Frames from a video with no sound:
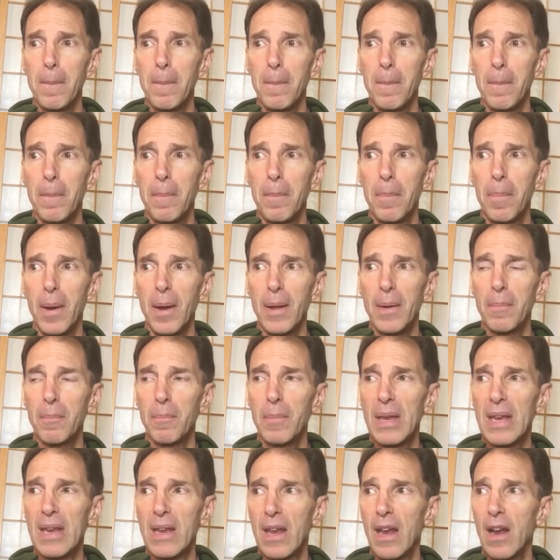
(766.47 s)
But
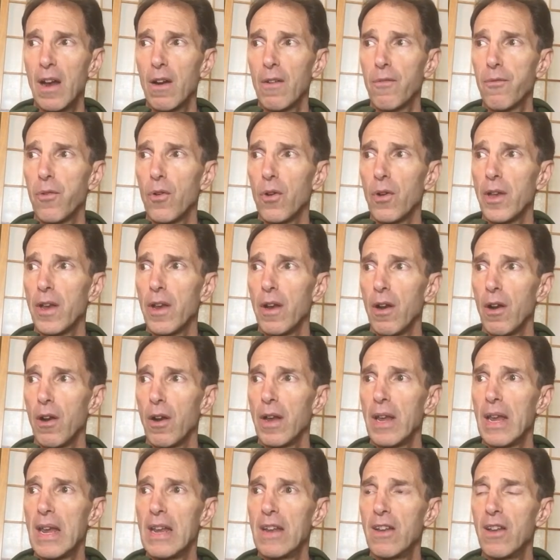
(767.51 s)
be careful here.
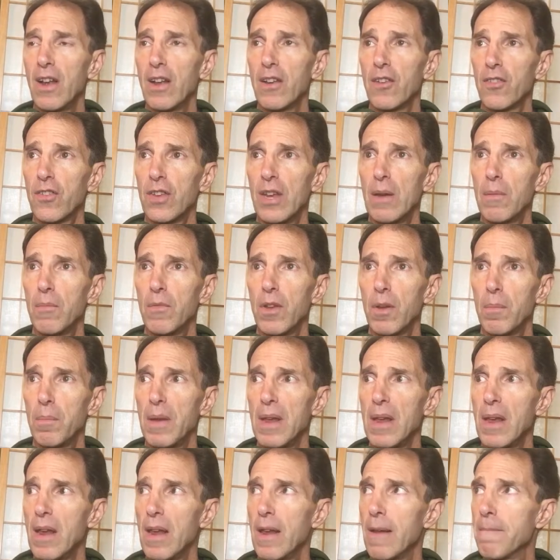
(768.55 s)
He does seem to
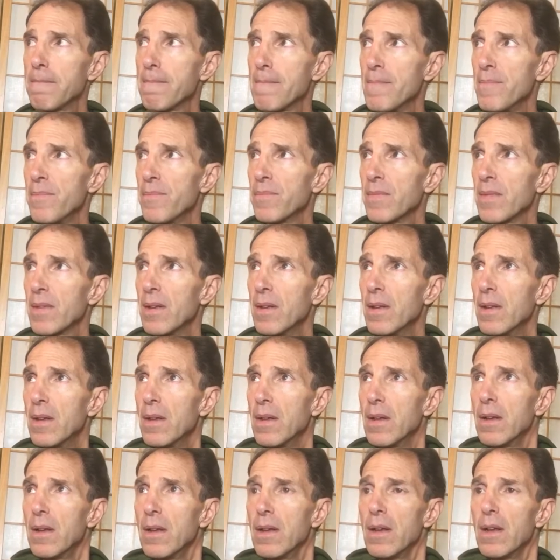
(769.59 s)
be
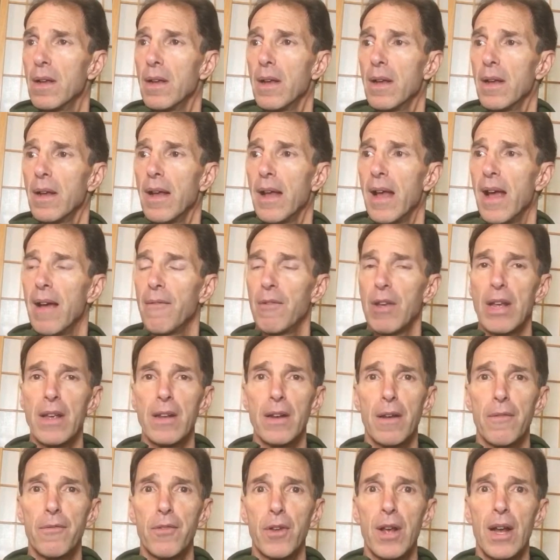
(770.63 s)
having
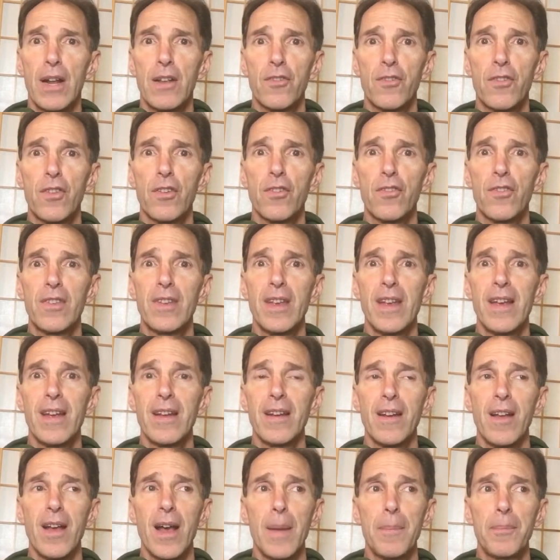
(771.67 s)
enough guts to
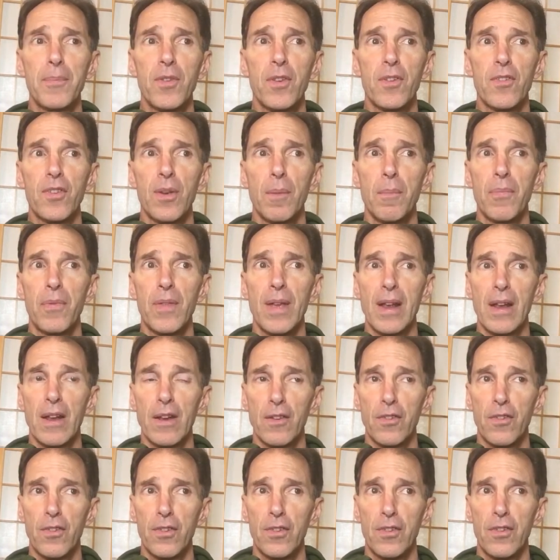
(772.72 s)
stand up to some
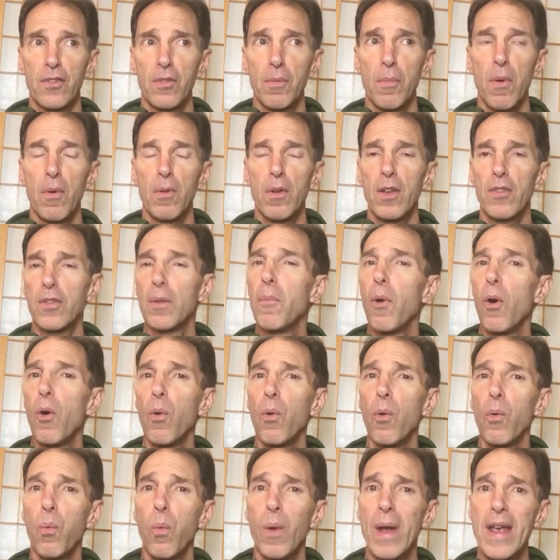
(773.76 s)
things, some
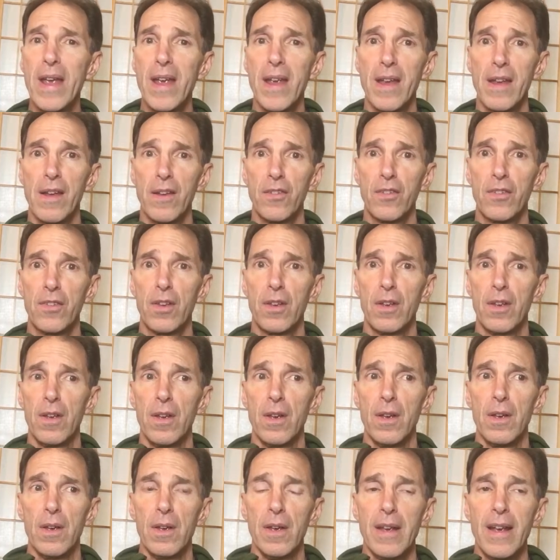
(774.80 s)
old ways.
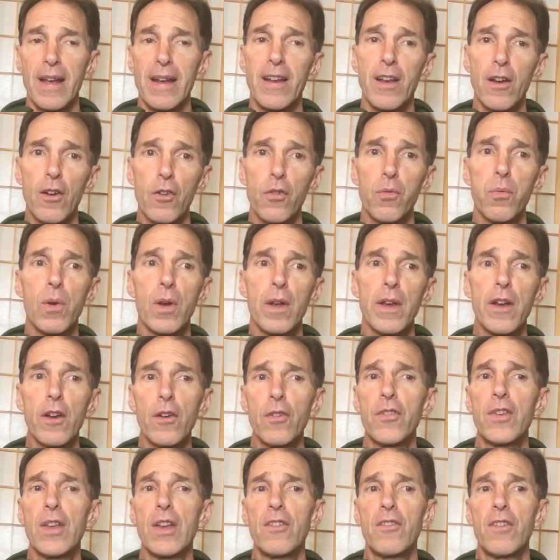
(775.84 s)
And here's
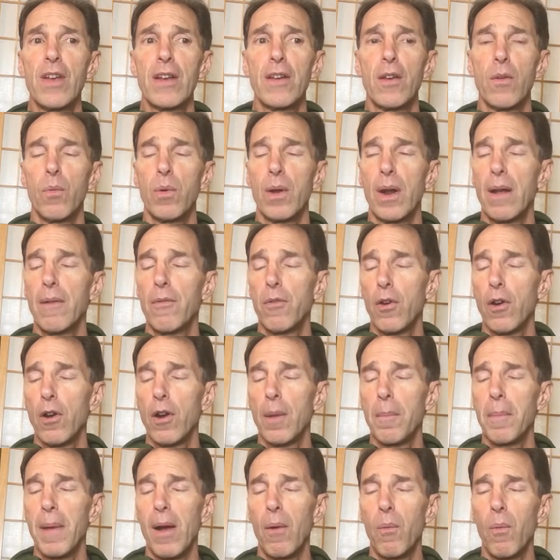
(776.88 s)
the agenda, what I've
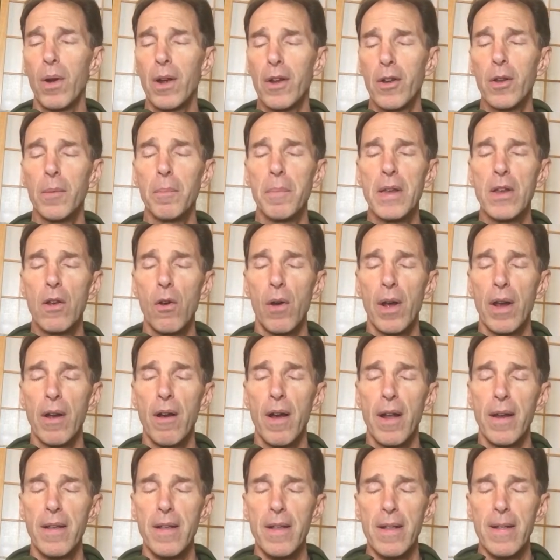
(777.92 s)
heard about what could be going
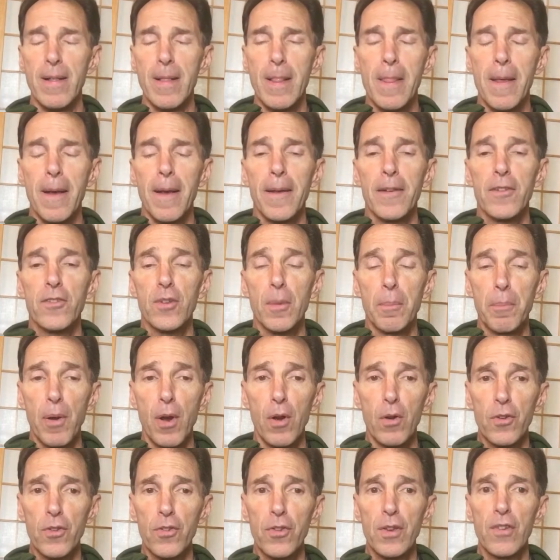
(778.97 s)
on.
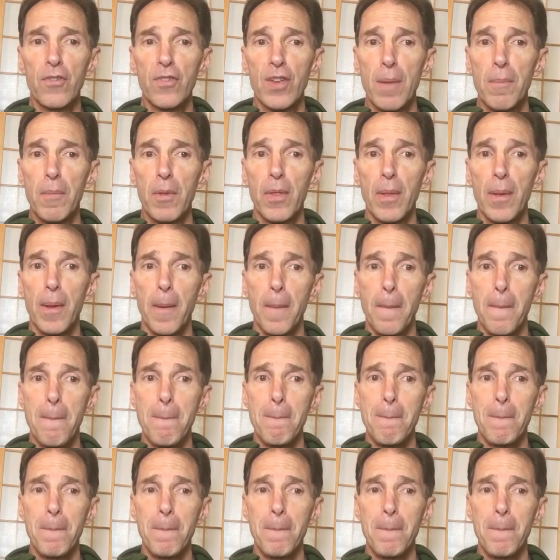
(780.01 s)
Supposedly some of the